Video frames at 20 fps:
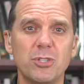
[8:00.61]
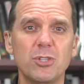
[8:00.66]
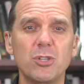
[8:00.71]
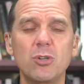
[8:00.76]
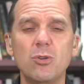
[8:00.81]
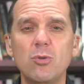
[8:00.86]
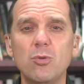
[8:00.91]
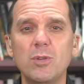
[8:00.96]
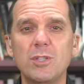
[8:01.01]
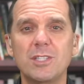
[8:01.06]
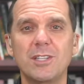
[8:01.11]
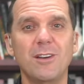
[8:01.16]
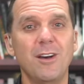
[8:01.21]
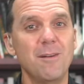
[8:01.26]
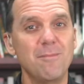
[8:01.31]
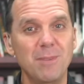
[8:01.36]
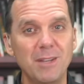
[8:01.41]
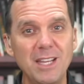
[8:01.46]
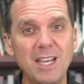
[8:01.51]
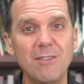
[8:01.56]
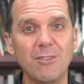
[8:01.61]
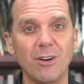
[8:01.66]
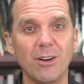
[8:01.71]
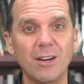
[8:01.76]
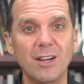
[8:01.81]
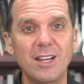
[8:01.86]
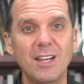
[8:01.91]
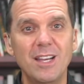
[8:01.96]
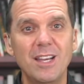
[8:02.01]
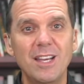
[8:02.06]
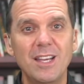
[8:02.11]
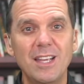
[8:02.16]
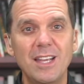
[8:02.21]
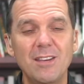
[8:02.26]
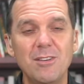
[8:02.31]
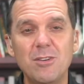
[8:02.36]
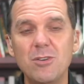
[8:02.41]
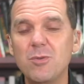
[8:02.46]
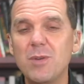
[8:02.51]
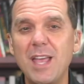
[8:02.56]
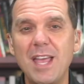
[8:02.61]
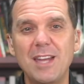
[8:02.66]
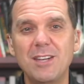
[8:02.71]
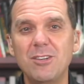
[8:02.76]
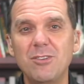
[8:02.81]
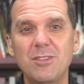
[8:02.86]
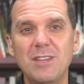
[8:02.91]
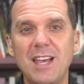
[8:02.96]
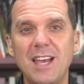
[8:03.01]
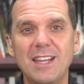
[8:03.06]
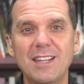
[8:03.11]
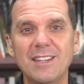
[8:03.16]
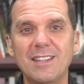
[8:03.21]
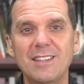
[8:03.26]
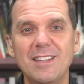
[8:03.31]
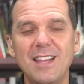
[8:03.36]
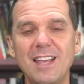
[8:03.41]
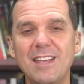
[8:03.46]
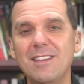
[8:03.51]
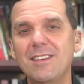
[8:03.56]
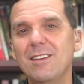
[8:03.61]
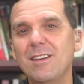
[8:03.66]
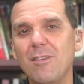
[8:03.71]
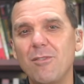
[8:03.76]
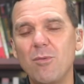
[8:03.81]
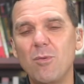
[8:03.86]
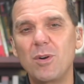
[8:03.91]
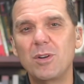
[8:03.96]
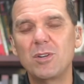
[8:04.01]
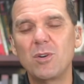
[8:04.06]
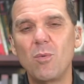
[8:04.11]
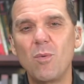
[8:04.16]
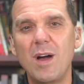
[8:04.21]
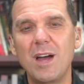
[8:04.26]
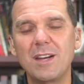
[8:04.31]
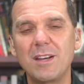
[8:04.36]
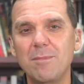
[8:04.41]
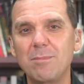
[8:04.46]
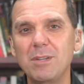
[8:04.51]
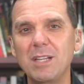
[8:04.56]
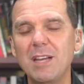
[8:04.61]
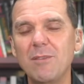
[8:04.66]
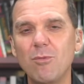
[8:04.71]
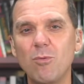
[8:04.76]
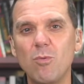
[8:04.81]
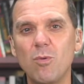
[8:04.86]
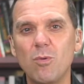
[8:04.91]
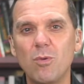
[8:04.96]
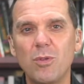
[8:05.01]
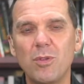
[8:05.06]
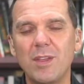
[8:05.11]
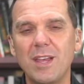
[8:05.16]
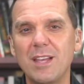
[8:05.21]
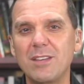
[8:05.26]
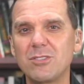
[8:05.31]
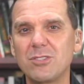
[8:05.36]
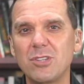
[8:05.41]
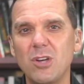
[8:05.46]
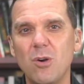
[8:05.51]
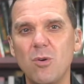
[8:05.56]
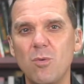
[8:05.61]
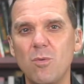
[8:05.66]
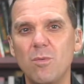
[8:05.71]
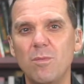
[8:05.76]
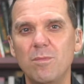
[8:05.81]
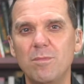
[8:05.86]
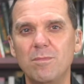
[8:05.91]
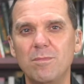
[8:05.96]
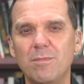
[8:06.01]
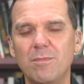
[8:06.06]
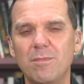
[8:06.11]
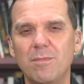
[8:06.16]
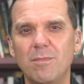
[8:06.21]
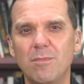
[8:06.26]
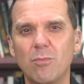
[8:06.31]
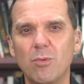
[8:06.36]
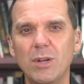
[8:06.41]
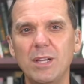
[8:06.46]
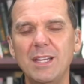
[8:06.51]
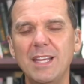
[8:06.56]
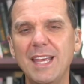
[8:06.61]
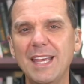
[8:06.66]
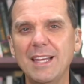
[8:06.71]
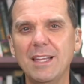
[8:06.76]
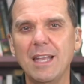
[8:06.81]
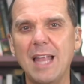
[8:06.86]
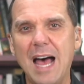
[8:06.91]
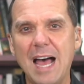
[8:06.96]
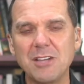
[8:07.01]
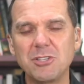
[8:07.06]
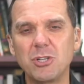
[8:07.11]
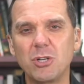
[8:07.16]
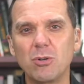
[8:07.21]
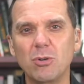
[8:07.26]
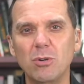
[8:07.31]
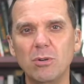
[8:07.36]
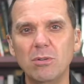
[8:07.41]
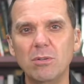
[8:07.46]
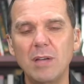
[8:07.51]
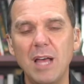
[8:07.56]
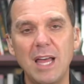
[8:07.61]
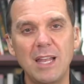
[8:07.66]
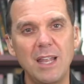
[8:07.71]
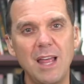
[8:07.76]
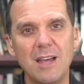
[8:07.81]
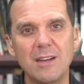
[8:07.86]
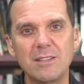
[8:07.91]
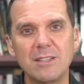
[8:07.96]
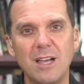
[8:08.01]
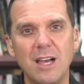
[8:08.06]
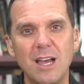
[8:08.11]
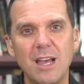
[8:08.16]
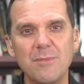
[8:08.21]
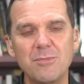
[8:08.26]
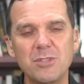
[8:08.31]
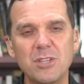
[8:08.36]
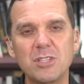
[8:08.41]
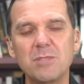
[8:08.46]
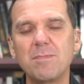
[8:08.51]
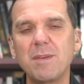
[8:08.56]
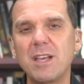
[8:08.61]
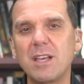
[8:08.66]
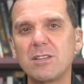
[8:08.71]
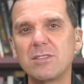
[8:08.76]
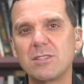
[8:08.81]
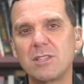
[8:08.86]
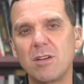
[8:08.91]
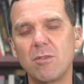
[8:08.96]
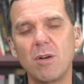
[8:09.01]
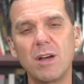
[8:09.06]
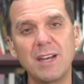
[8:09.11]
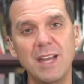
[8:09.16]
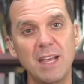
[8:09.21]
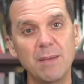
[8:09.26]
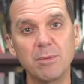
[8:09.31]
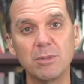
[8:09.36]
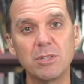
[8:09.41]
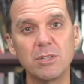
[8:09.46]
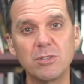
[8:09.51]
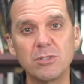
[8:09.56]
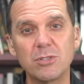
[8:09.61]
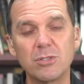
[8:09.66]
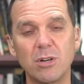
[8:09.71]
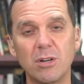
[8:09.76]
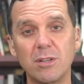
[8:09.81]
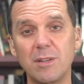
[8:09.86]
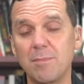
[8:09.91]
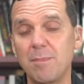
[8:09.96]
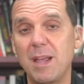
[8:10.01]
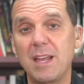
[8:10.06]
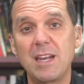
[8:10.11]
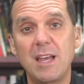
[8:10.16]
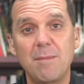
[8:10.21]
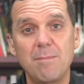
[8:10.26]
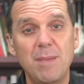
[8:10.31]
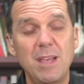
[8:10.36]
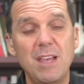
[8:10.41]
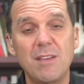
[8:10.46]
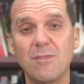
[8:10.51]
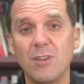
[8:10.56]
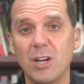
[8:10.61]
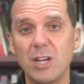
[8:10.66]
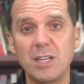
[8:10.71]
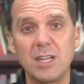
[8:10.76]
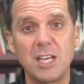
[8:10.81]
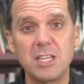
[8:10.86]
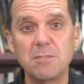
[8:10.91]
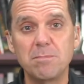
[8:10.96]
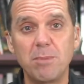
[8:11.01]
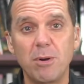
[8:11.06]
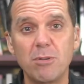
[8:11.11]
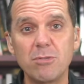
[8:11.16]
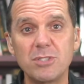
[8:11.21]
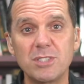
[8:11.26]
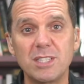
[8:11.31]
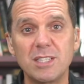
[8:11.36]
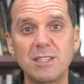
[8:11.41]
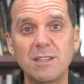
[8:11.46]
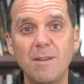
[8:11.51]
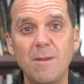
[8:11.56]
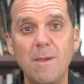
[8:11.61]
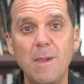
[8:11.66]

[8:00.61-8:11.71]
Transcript: who is an unbeliever, who can't do that. You ever wonder why an unbeliever will think so really illogical a lot of times? It's because they're unable to discern. They may not be a very nice person,